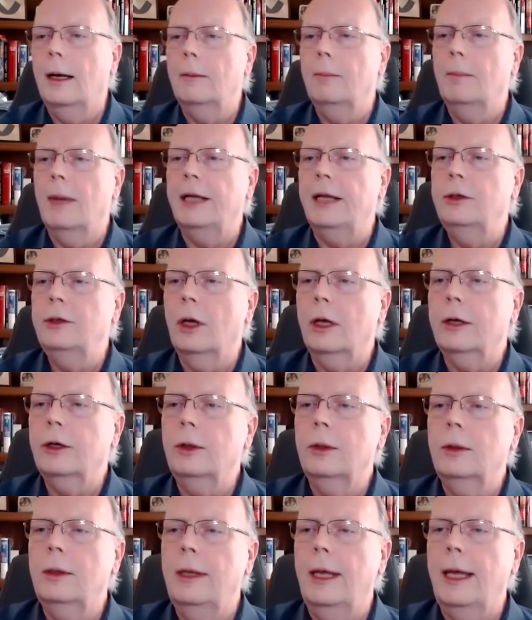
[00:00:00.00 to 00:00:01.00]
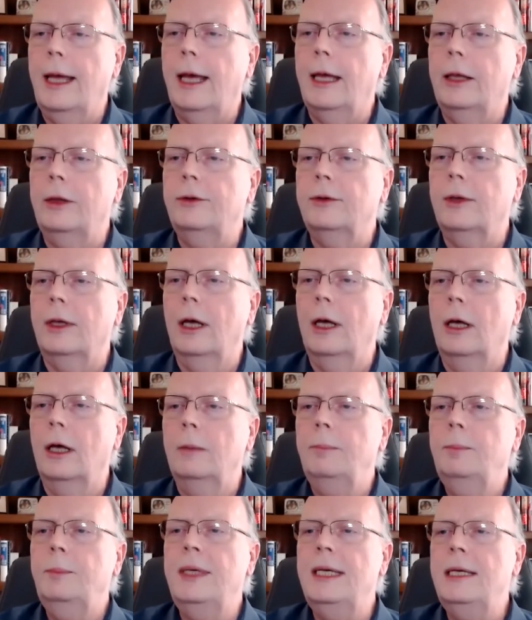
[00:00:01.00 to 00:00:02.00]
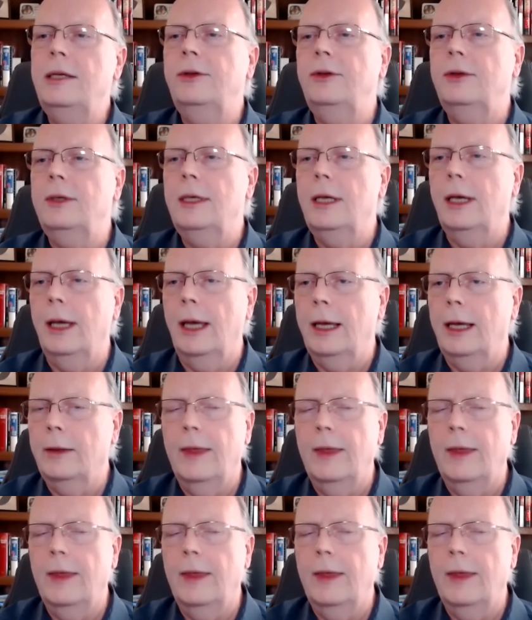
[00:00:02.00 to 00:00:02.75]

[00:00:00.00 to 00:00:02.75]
My daughter has a PCA,